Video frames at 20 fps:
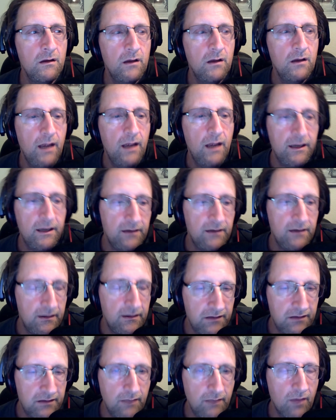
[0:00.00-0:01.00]
And it
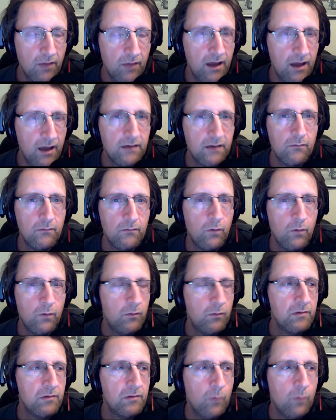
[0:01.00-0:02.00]
seemed like what
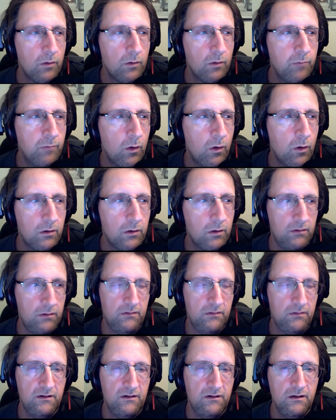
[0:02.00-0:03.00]
was more
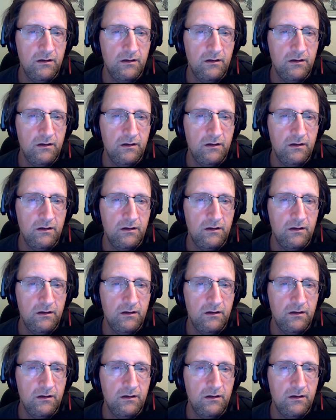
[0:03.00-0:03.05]
important